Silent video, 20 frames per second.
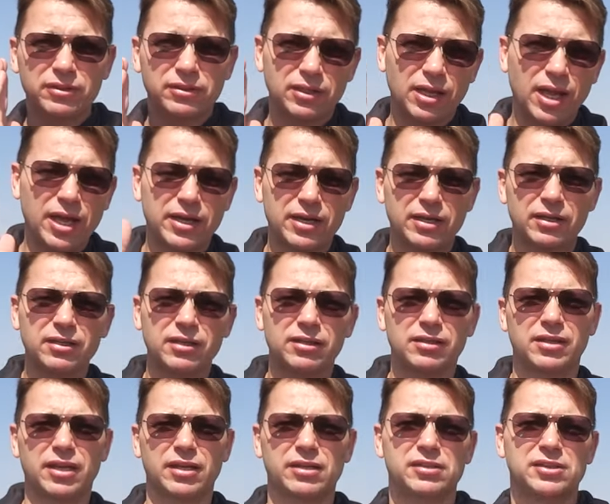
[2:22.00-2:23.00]
glider
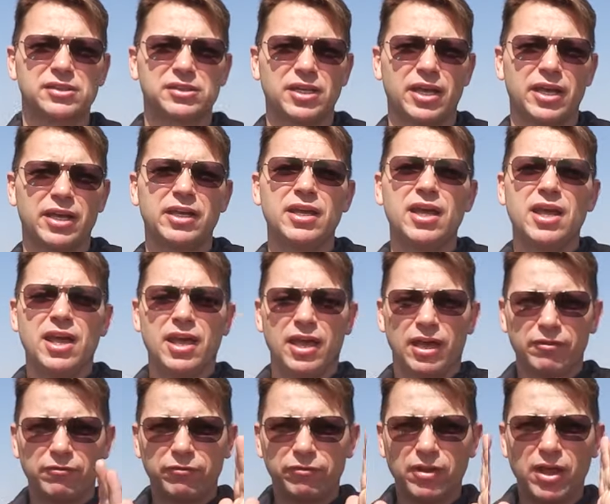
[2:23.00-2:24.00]
that'll stay
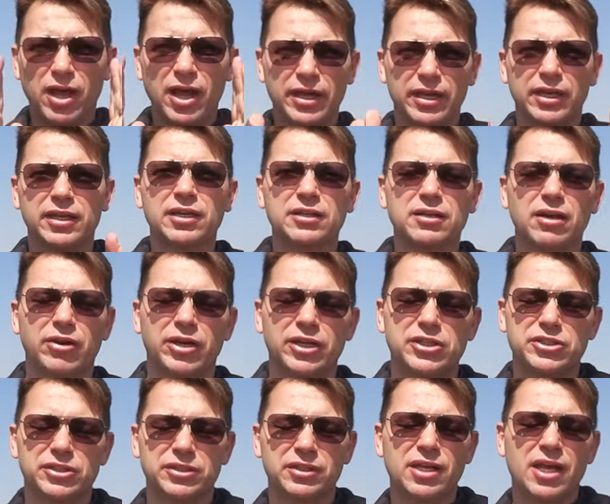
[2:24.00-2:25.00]
and fly in a
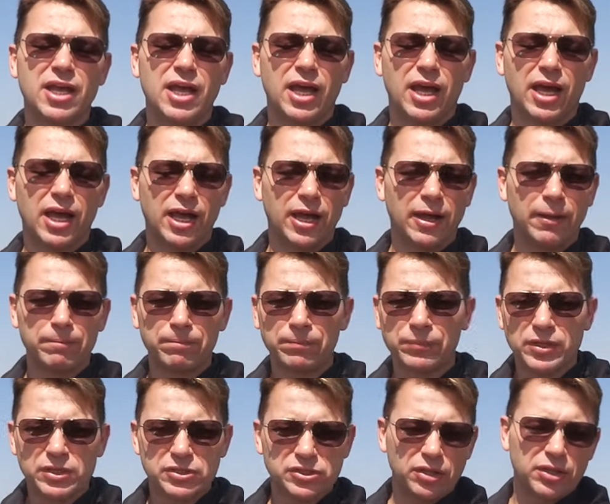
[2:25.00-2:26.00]
direction
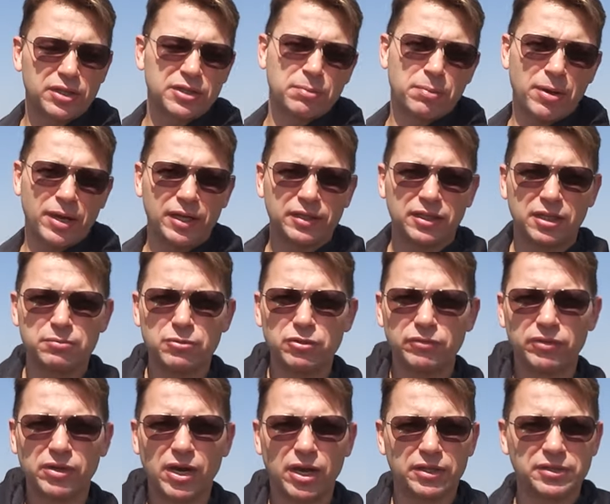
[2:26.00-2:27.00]
so that the pilot can
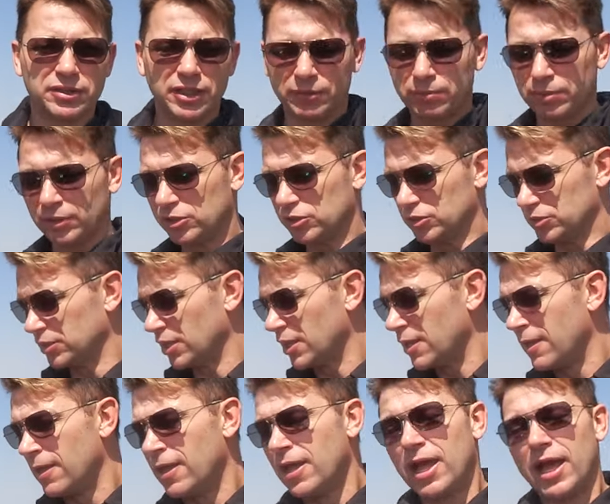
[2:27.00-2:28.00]
move around and take pictures.
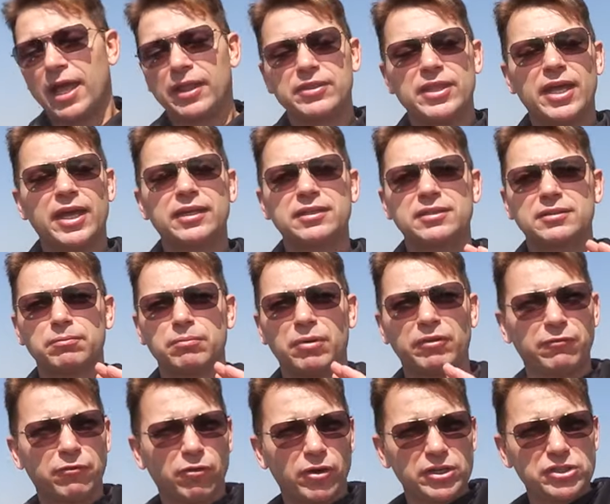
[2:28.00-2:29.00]

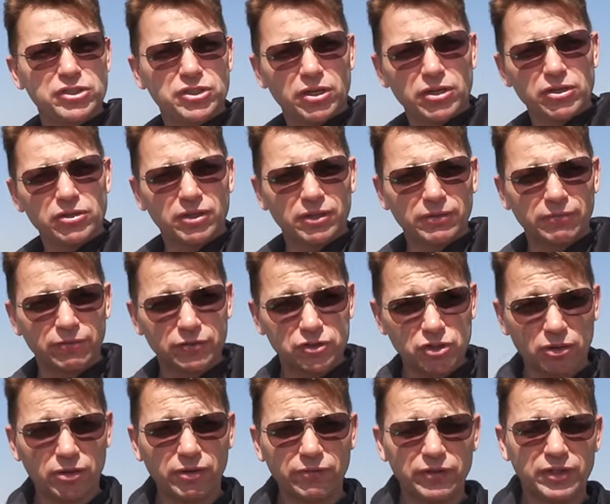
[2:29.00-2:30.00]
Before I show you the
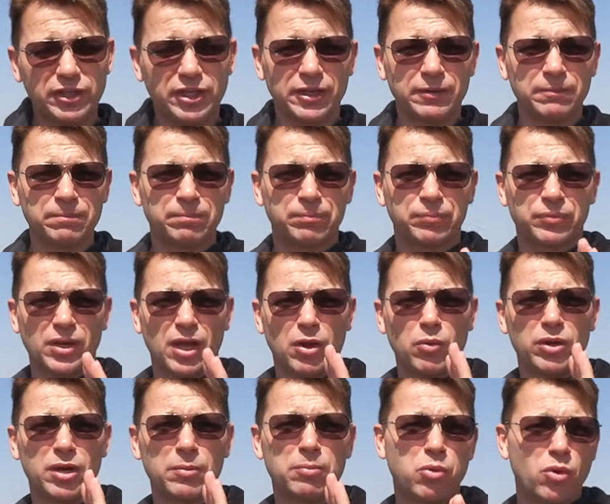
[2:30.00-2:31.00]
photography gear, I
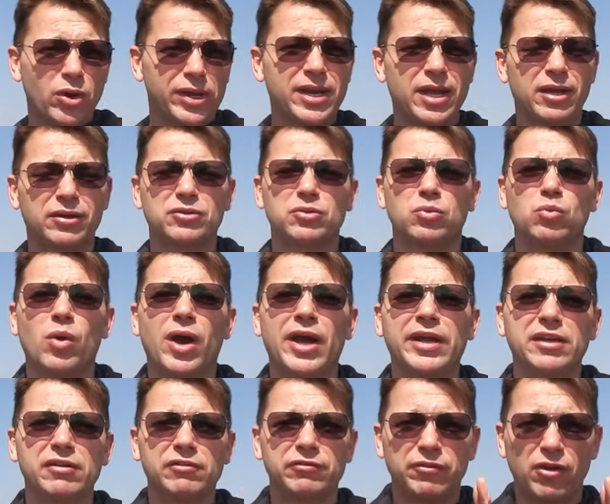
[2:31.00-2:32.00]
want to point out why
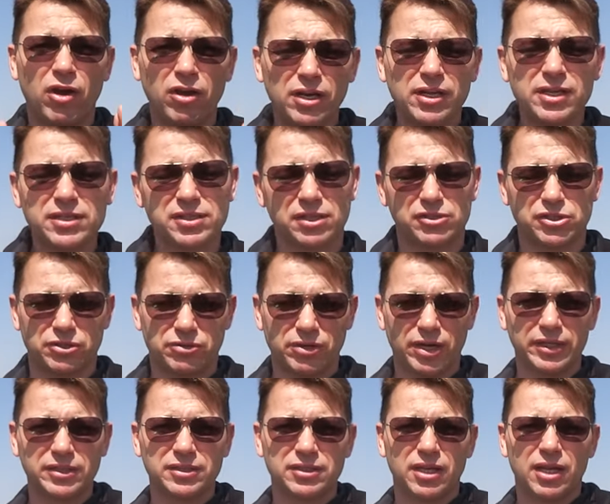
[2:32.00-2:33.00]
Nirvana is such a
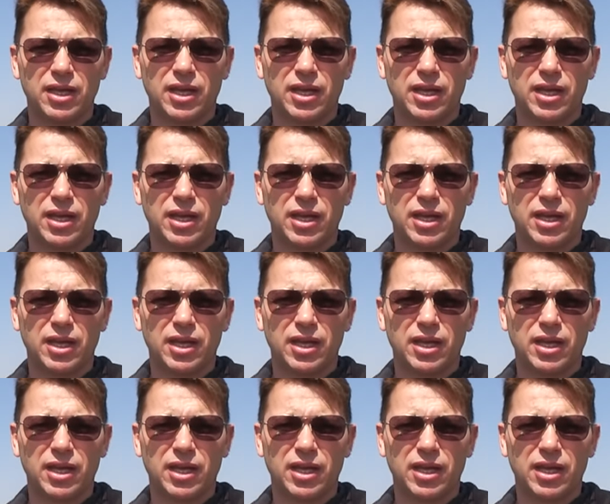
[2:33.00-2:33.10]
great